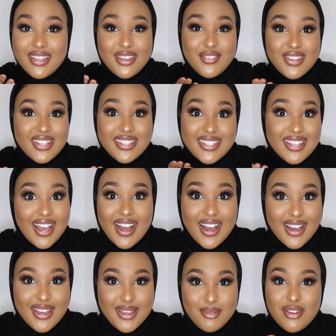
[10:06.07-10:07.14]
give
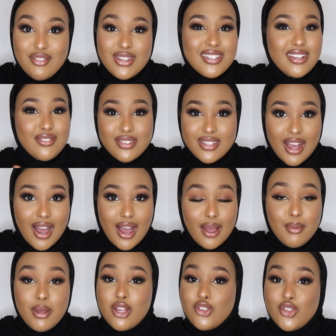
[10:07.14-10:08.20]
yourself time.